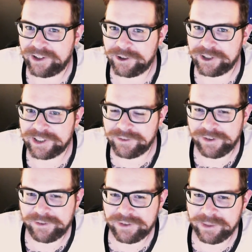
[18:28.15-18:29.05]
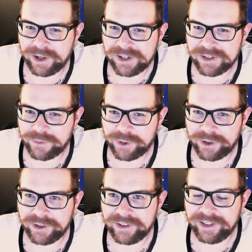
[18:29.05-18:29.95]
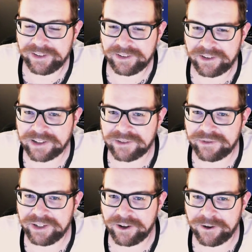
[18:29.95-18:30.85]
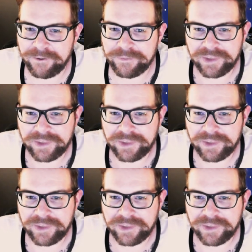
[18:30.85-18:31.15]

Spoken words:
close to $50 for in the last video.